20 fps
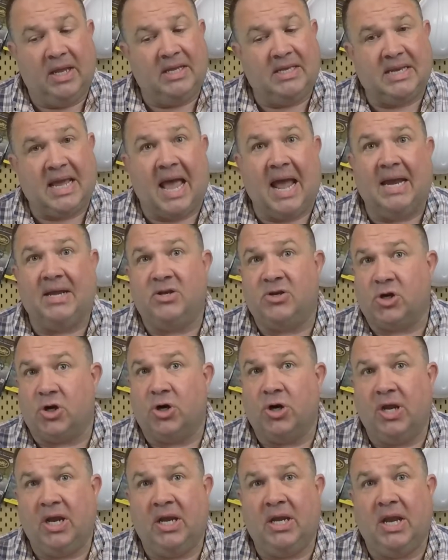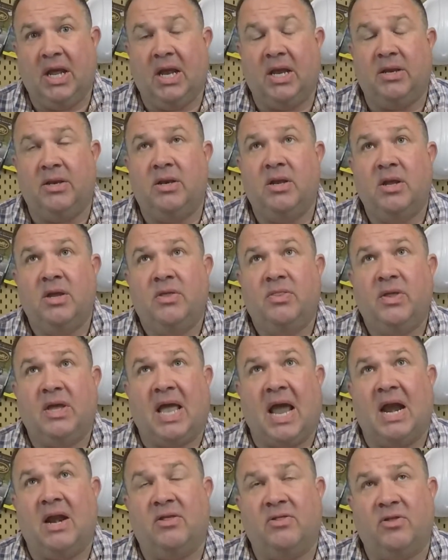tight turning and the
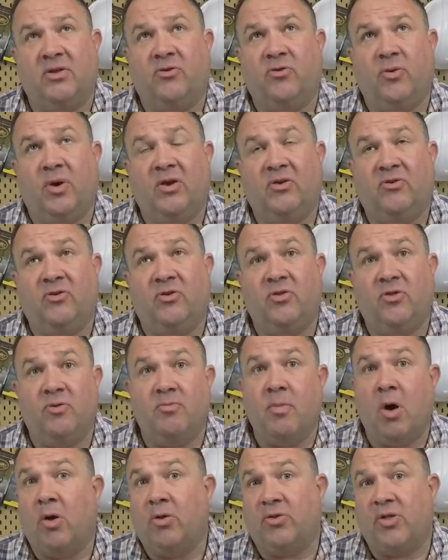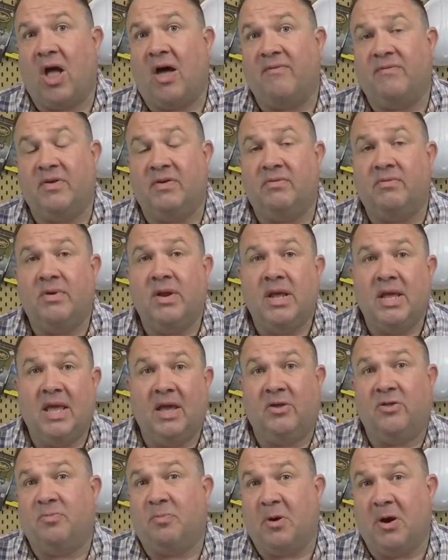kind of situations you most often
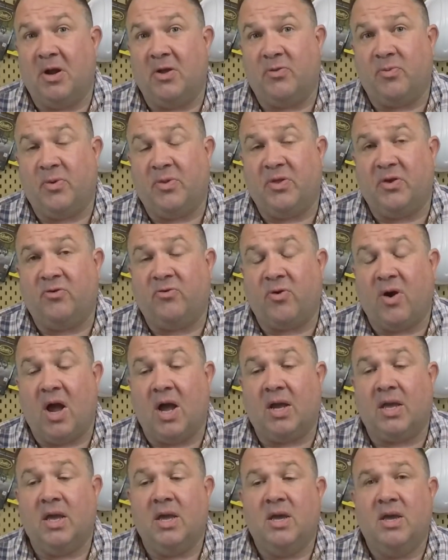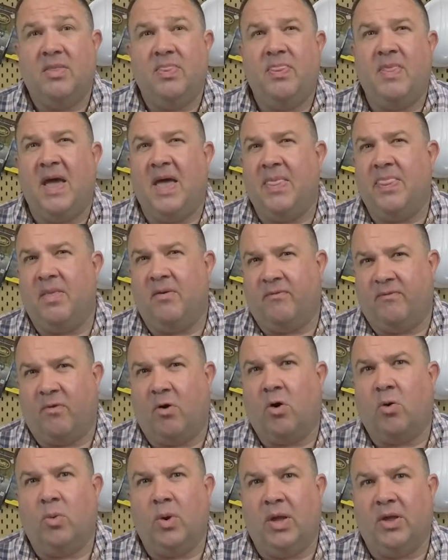experience with a truck than the
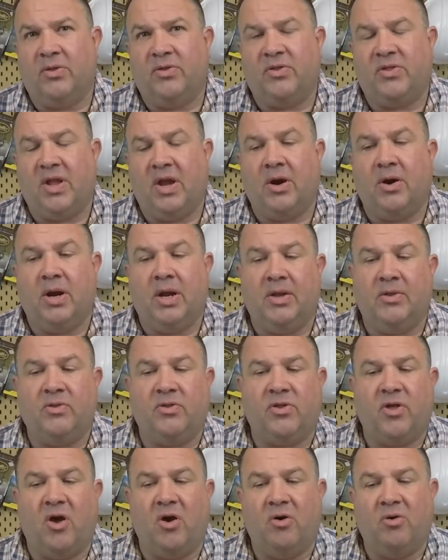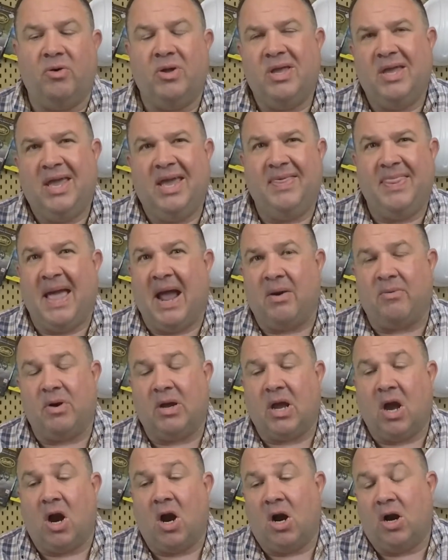4-wheel steering. So in that
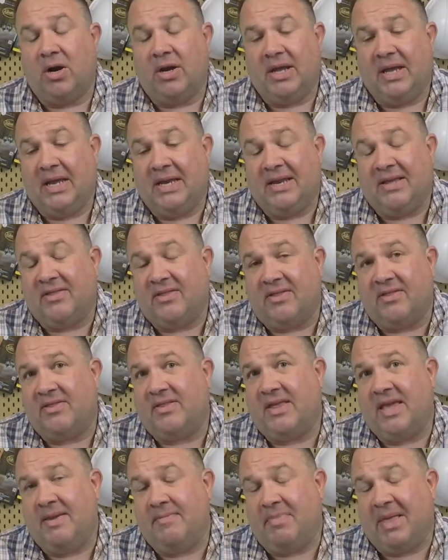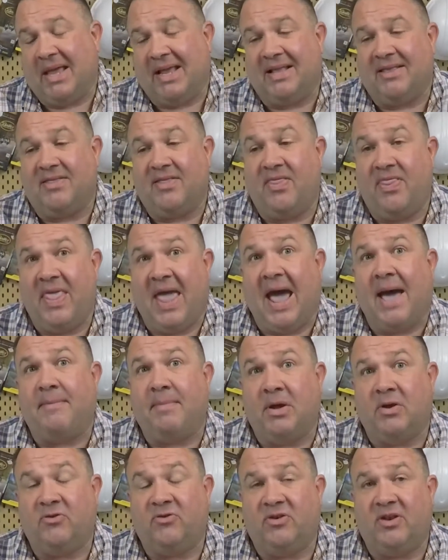regard, it doesn't seem like it's that
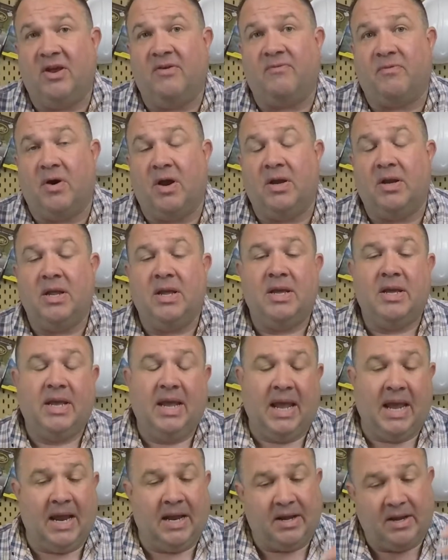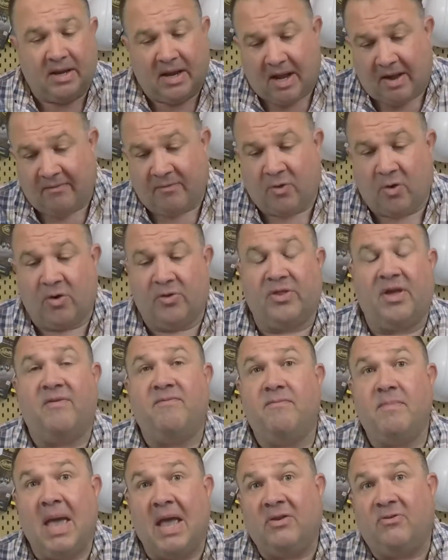much different. And of course,
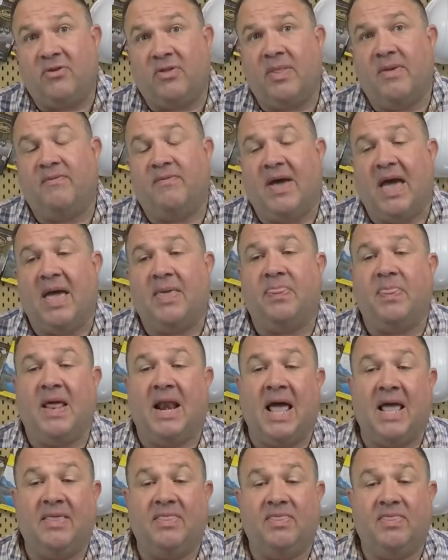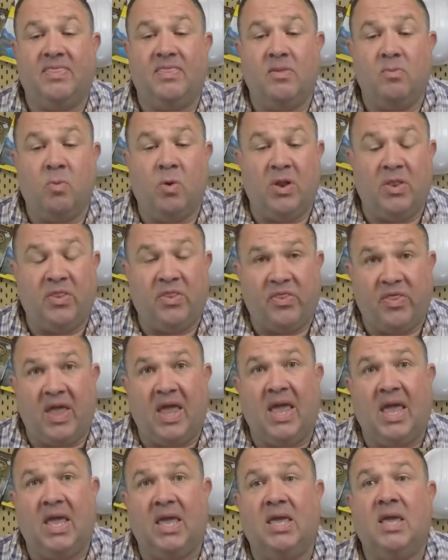I've mentioned the fact that I would
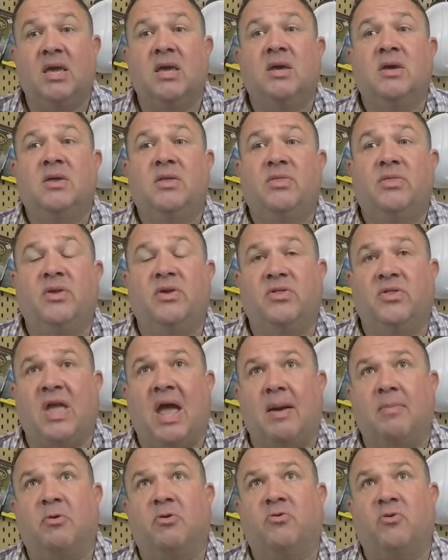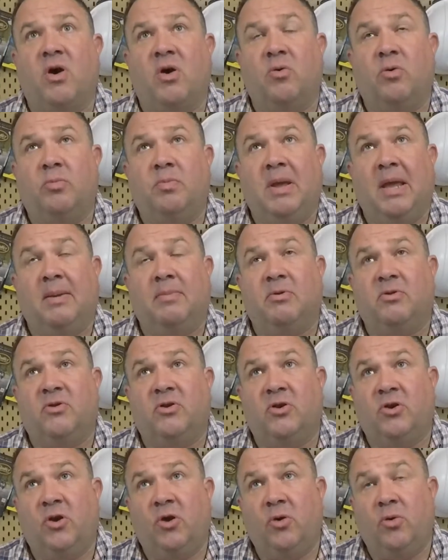think the Cybertruck would be able to
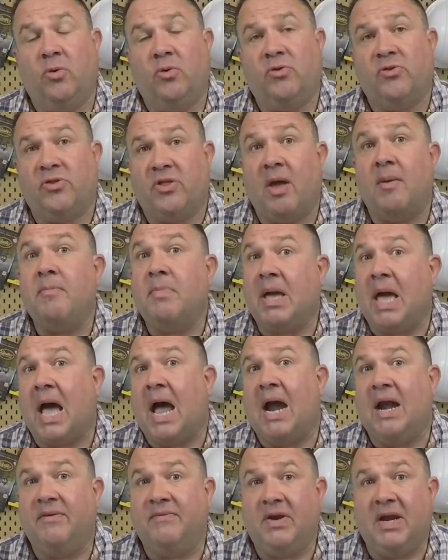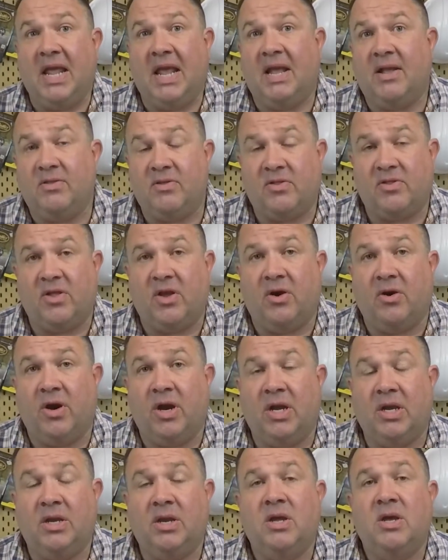do some kind of enhanced
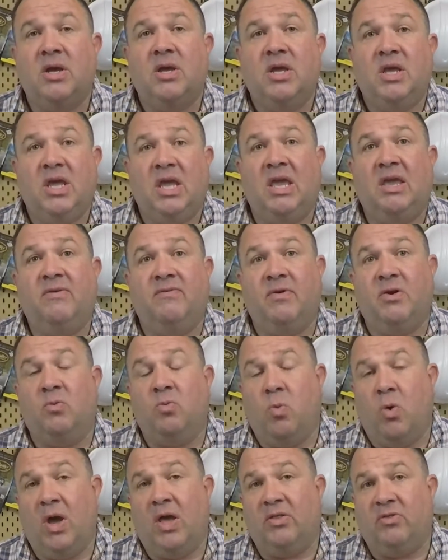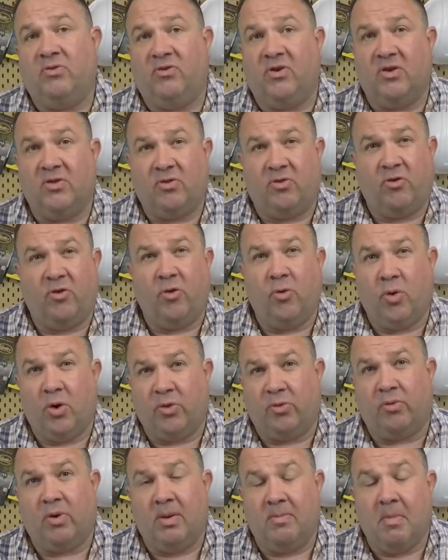steering, even with just 2 or
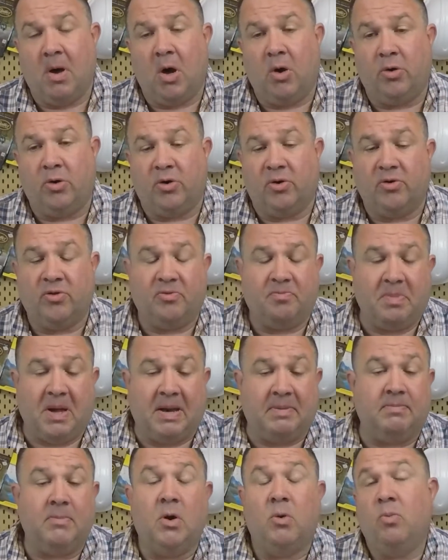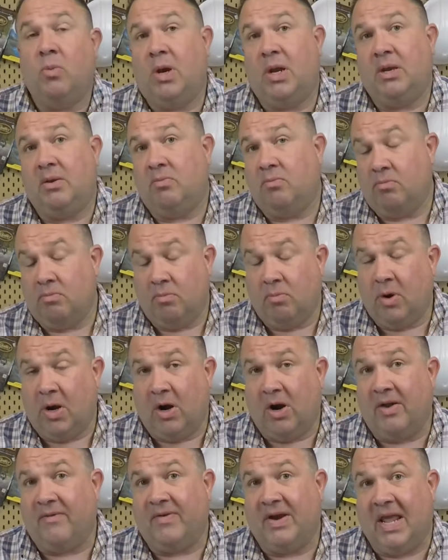3 motors. But we
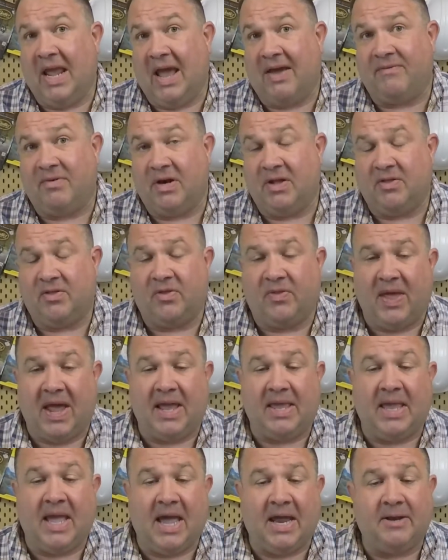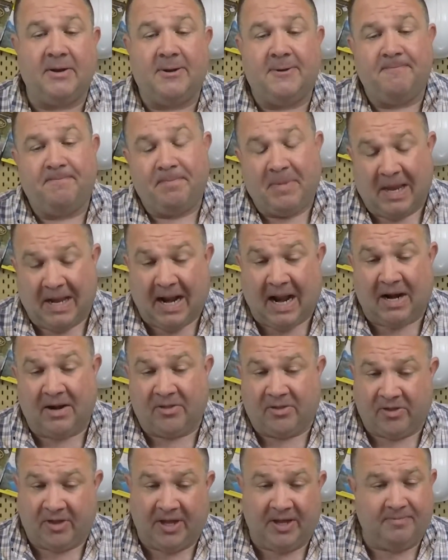don't have any evidence of that yet. And
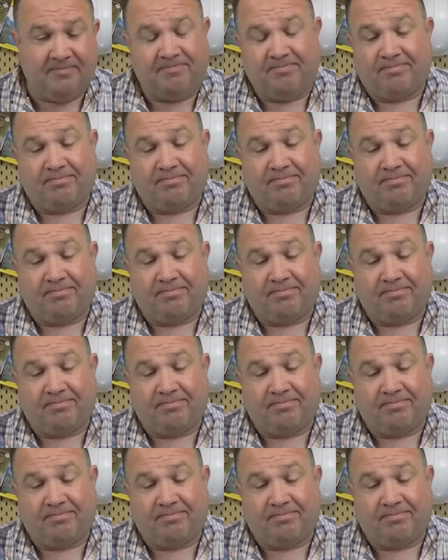honestly,